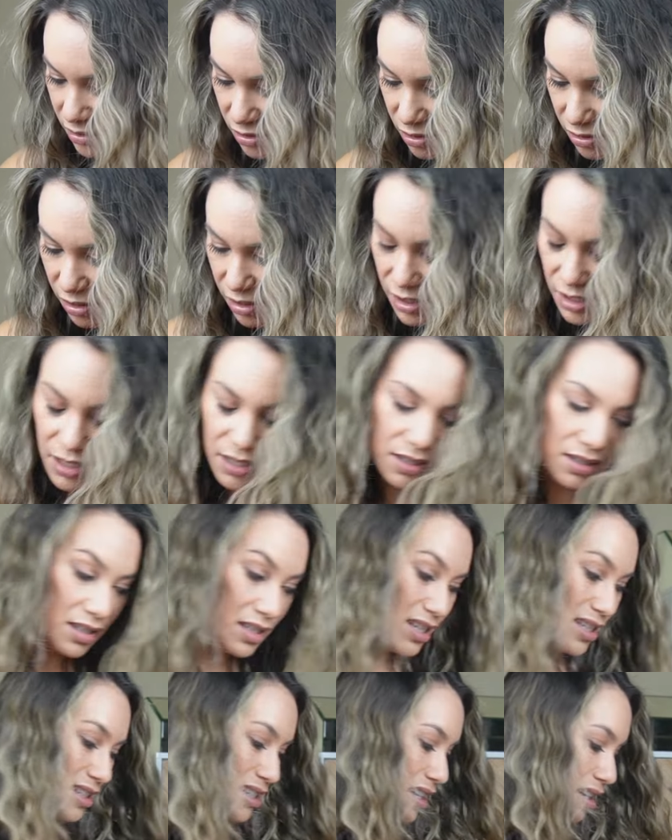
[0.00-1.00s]
dirty
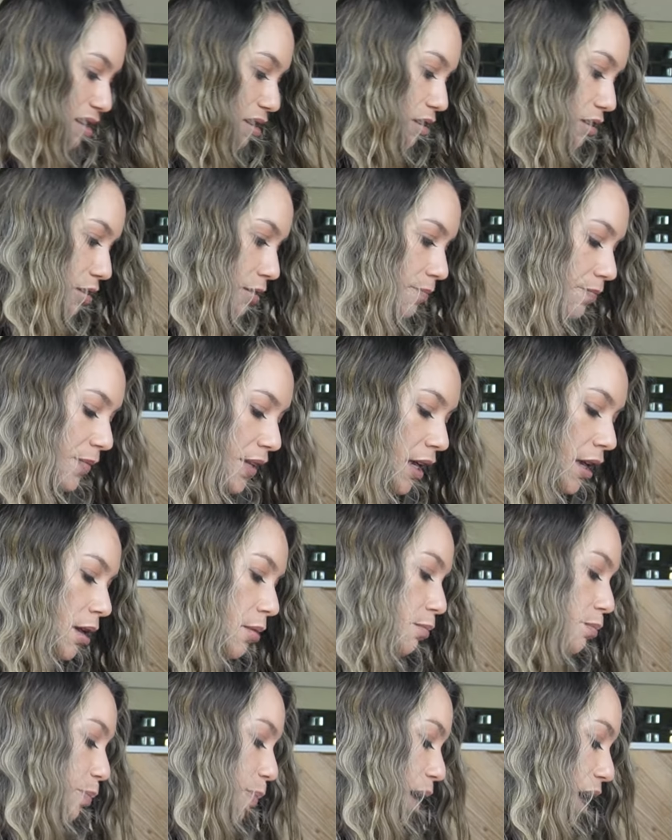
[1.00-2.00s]
detail.
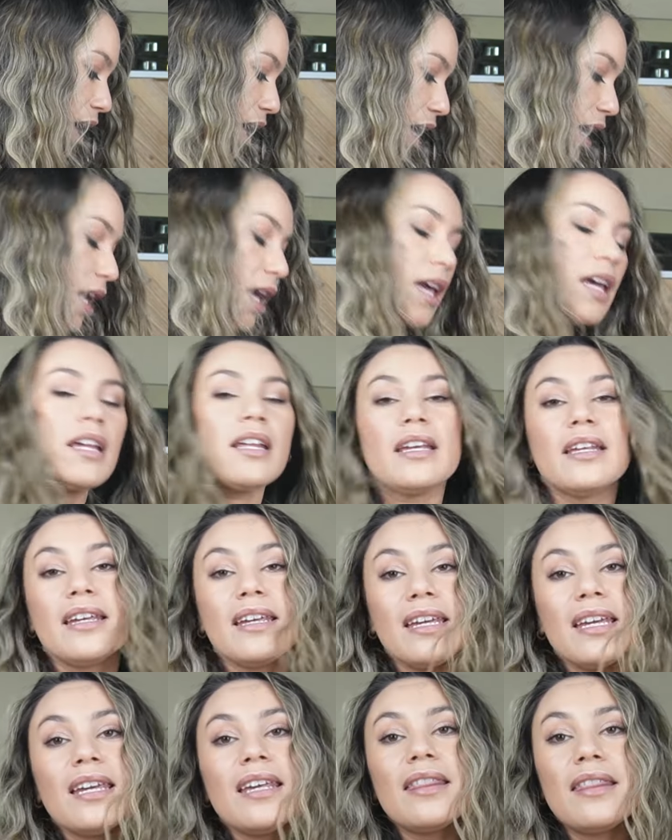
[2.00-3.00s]
But
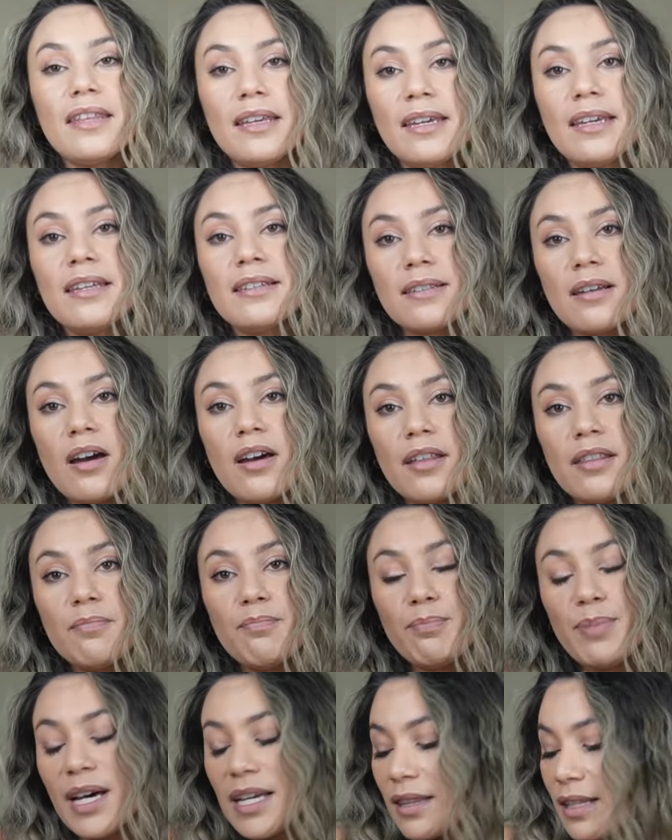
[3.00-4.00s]
these
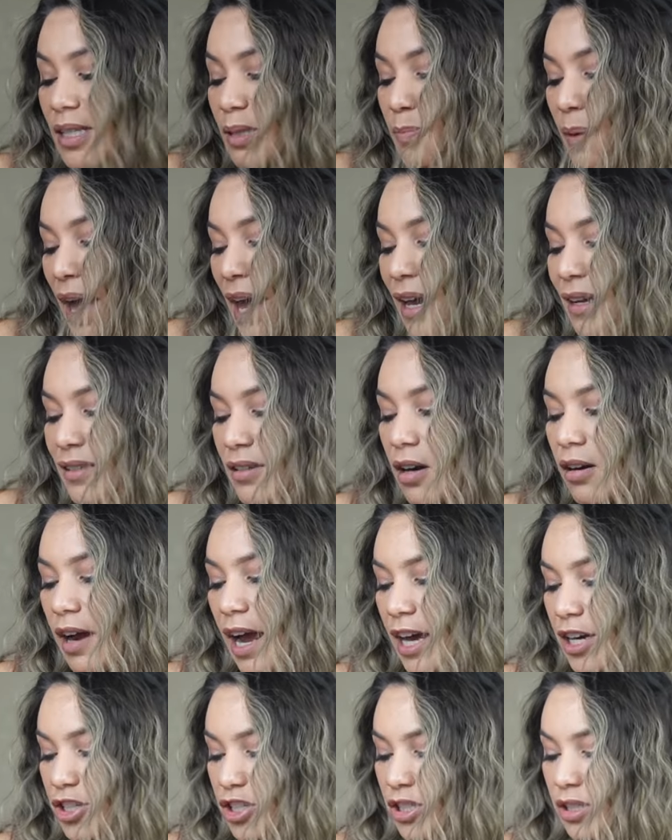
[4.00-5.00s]
bags are
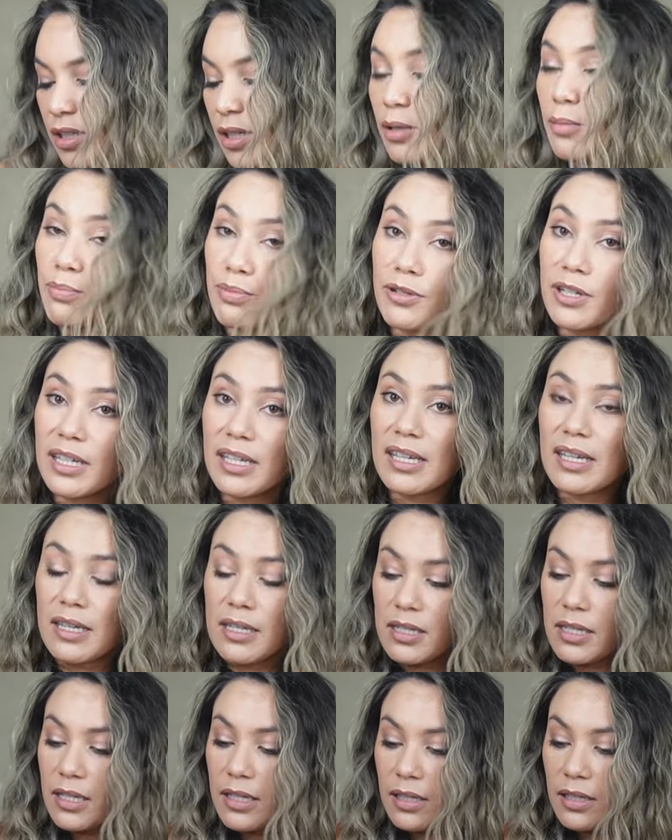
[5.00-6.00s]
actually pretty
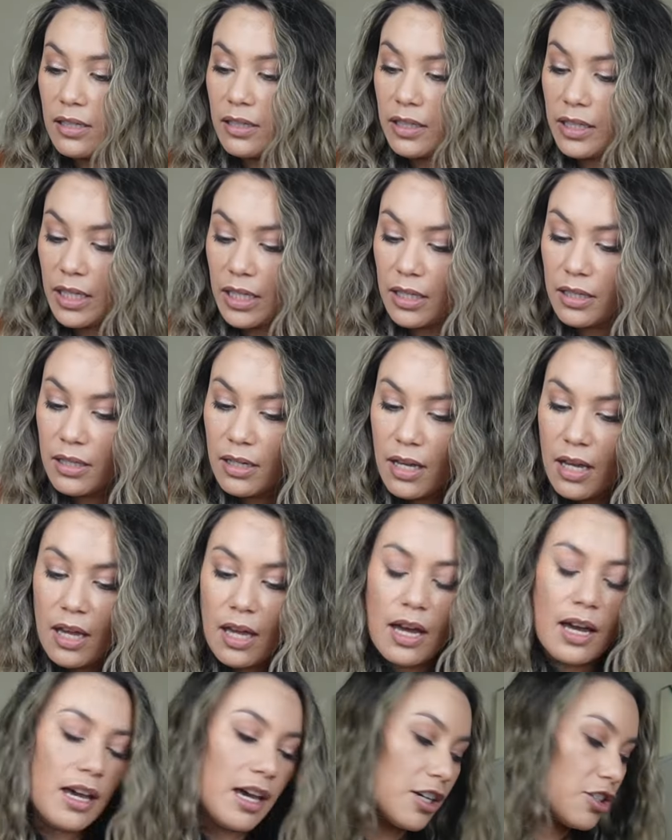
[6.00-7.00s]
easy to clean.
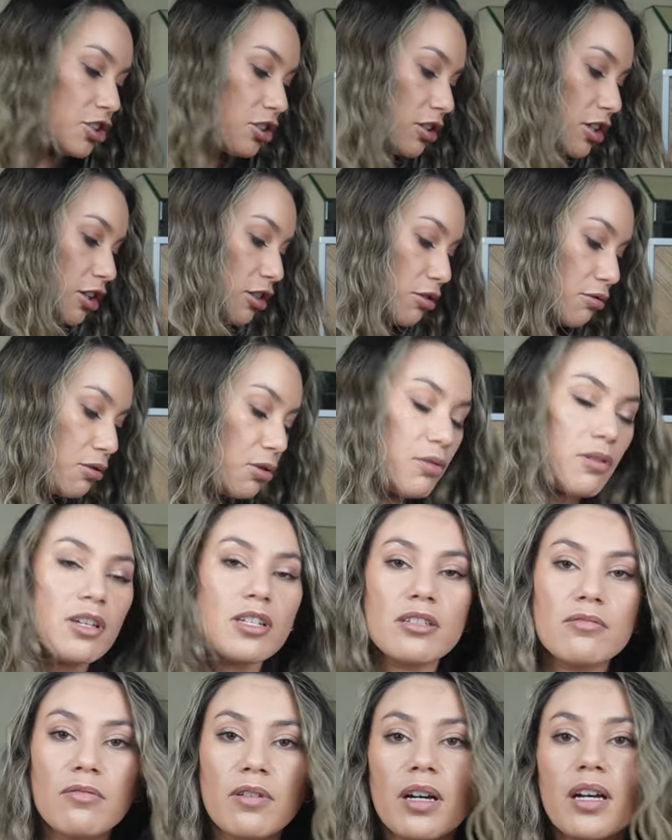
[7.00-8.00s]
I actually threw
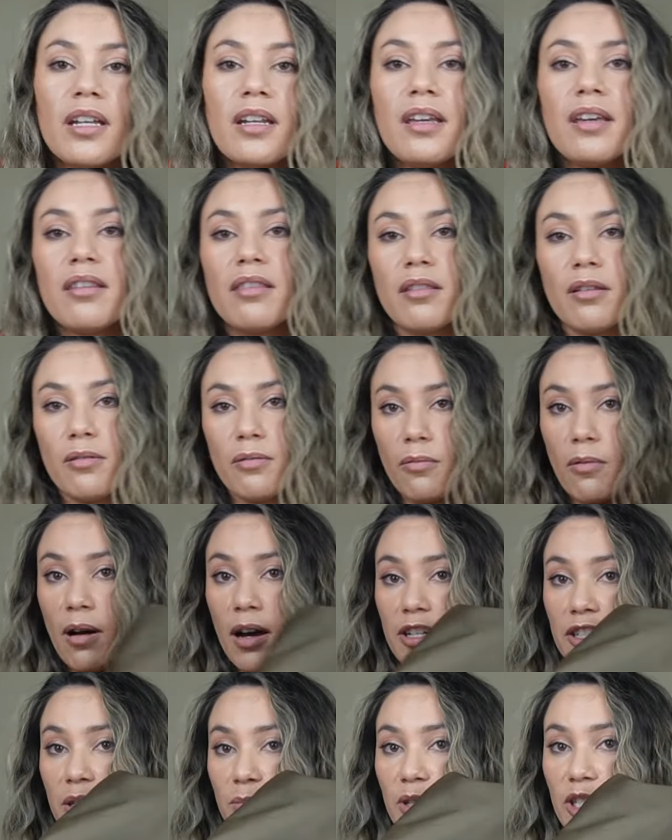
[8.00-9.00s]
this one in the
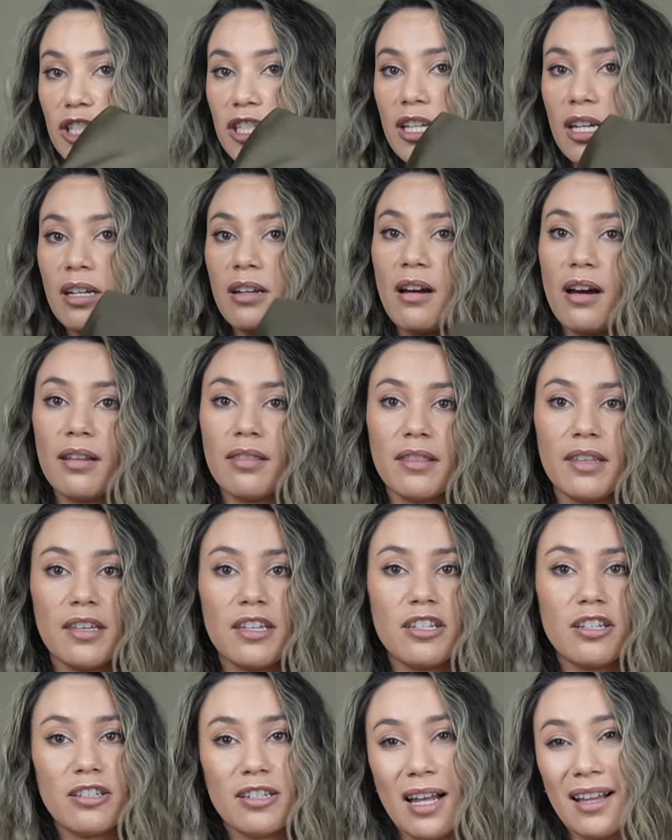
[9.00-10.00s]
washing machine on
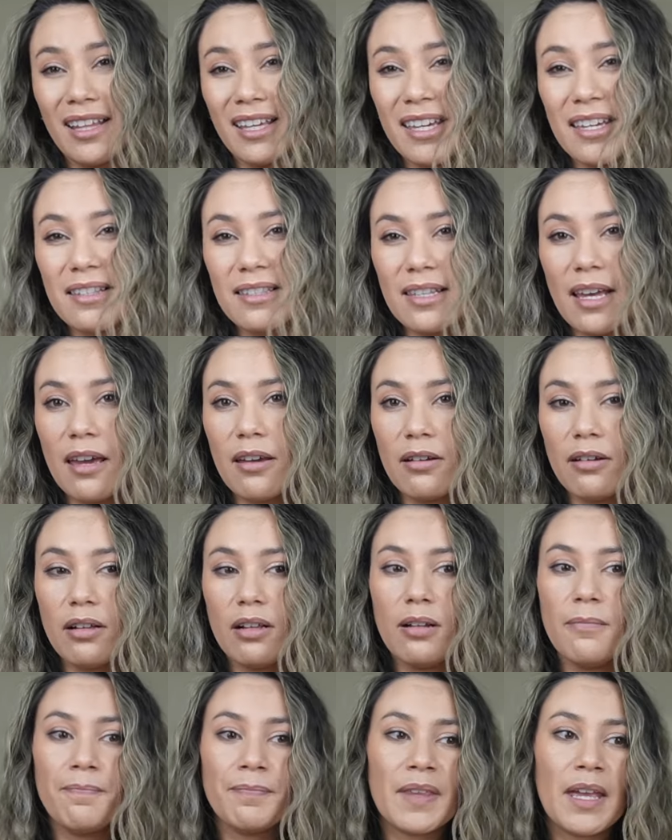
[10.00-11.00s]
the delicate
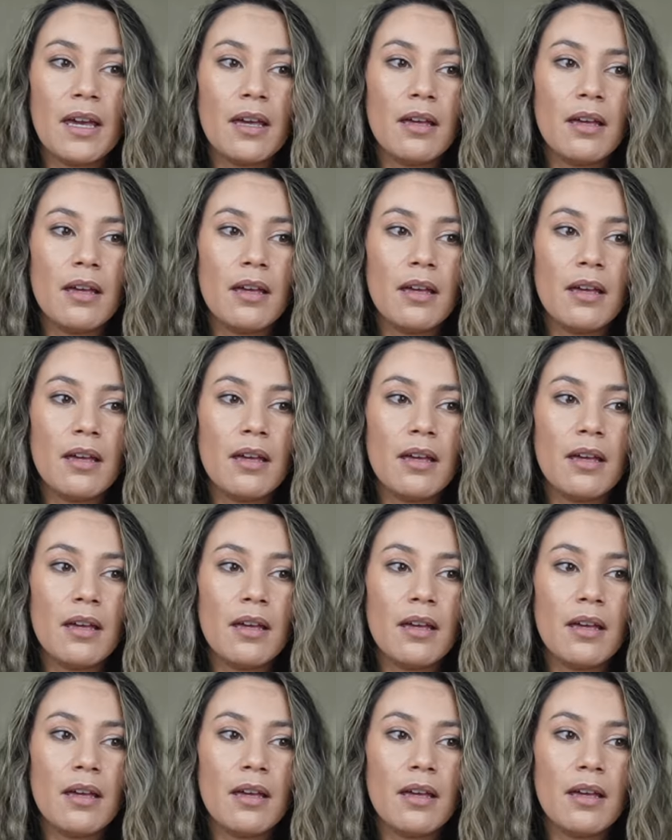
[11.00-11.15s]
cycle,